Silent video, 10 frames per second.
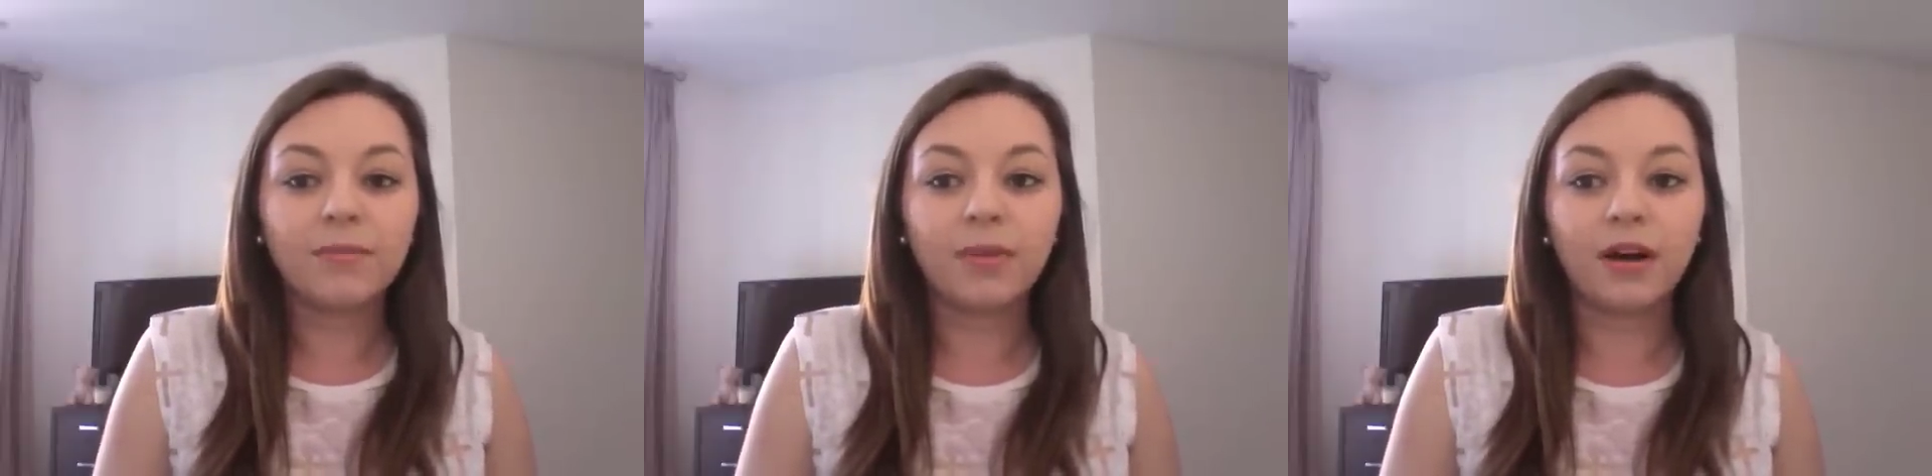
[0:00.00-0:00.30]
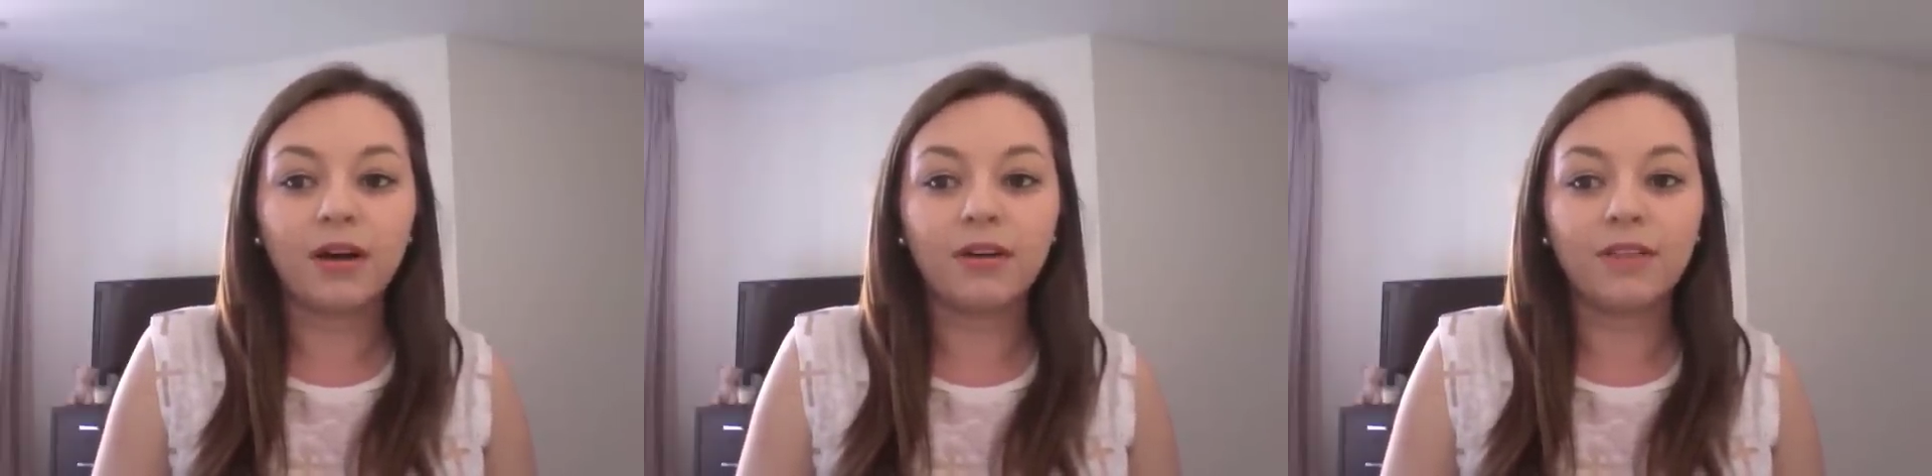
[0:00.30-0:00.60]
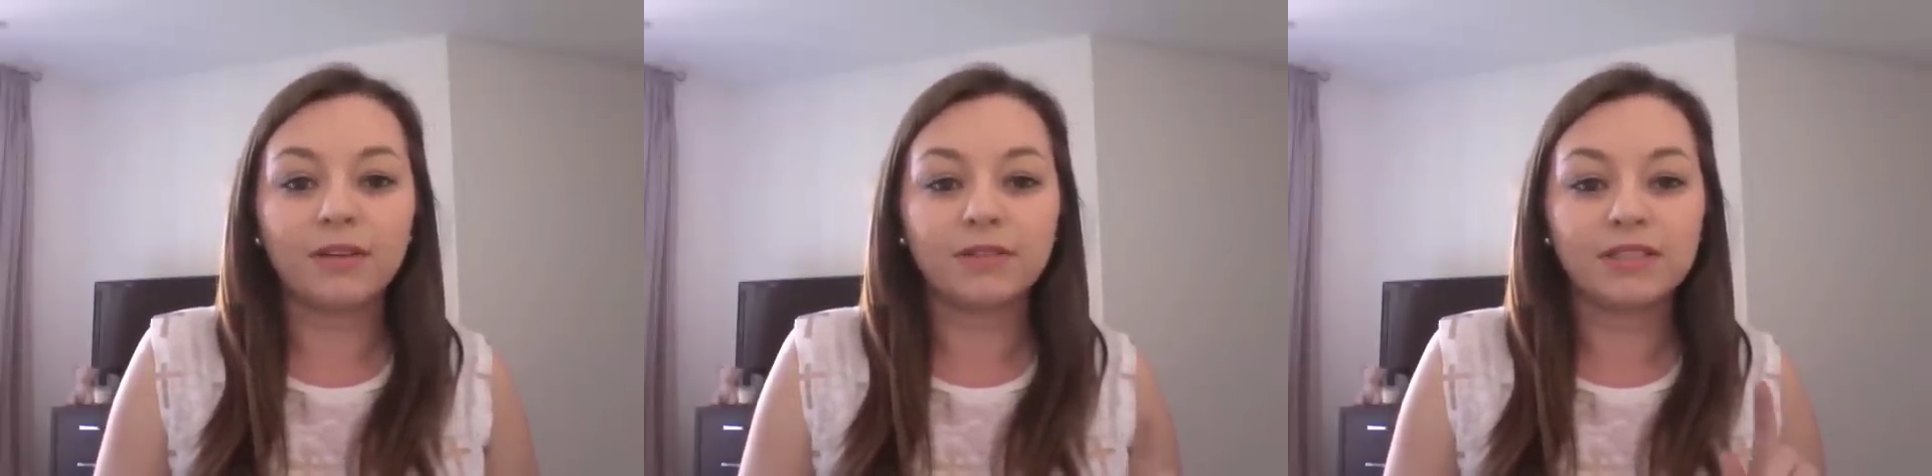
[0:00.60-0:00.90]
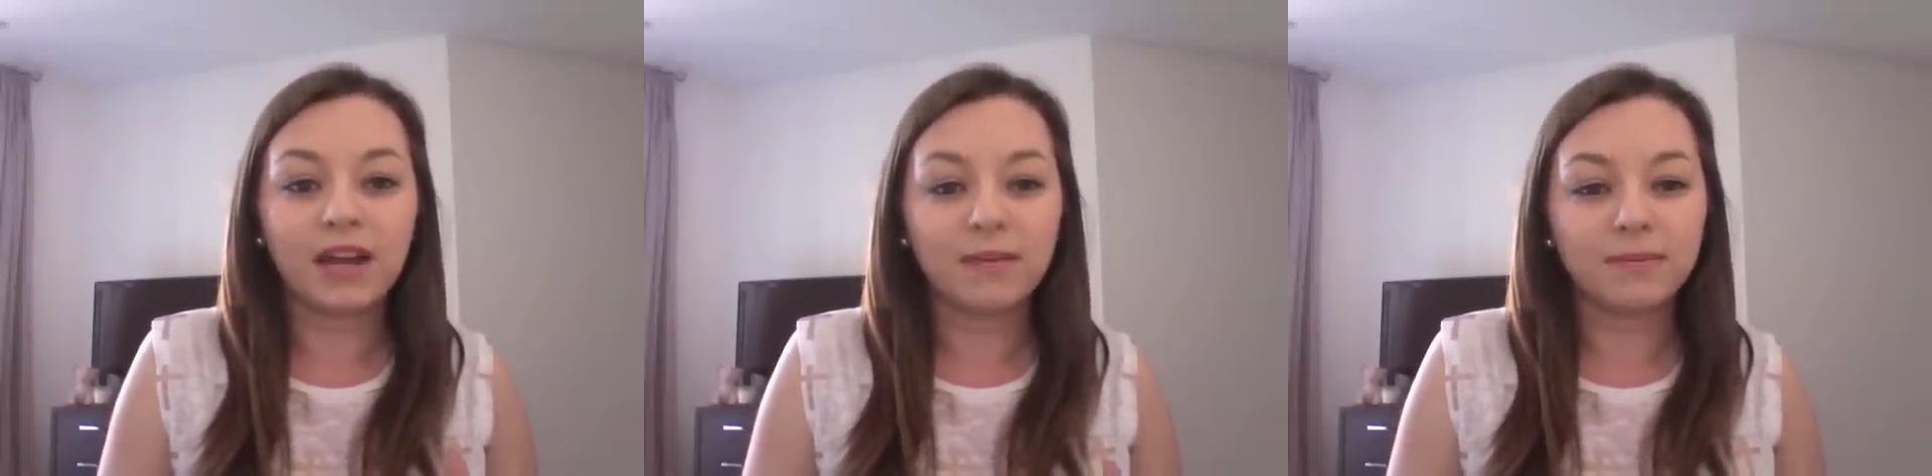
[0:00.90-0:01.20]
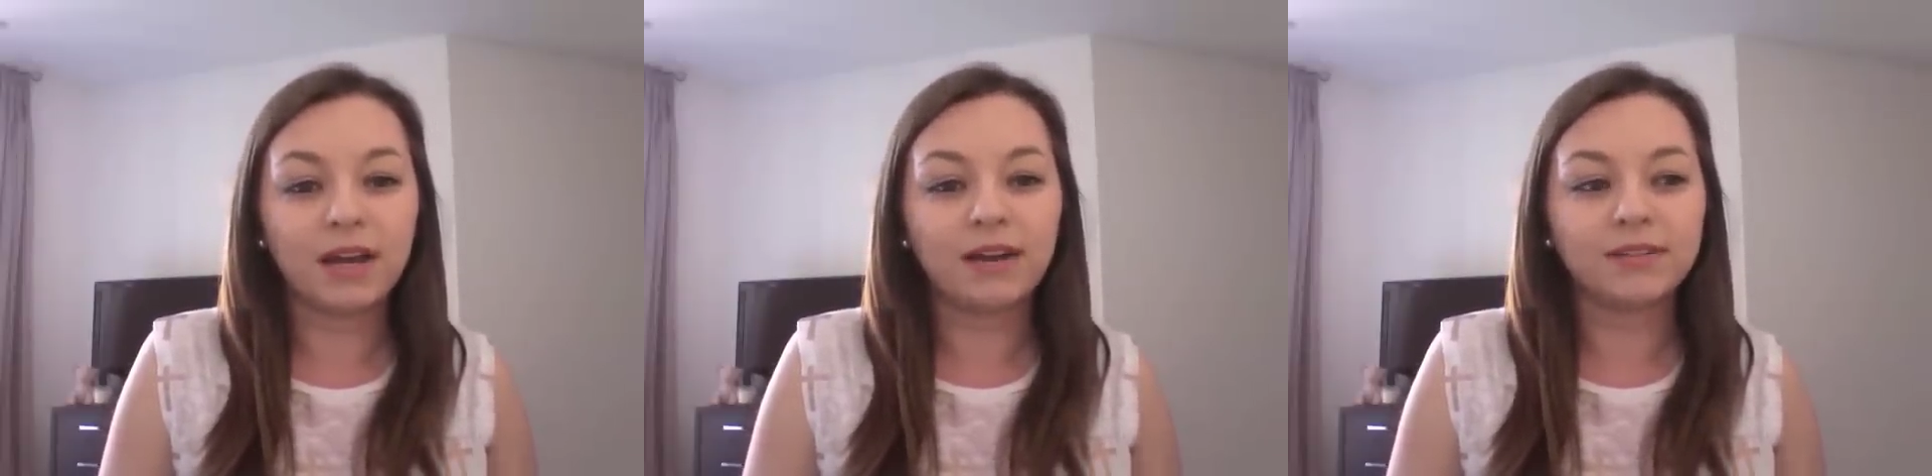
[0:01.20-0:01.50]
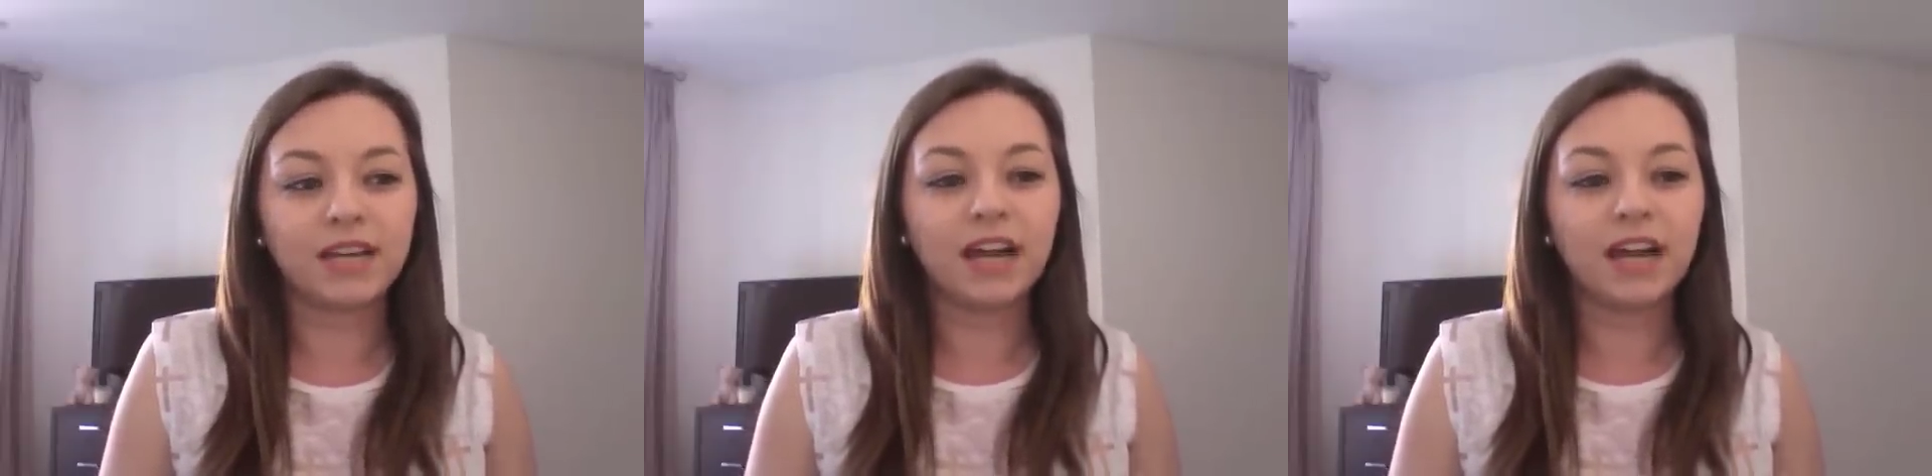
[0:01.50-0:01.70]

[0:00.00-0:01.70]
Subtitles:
but that was £10,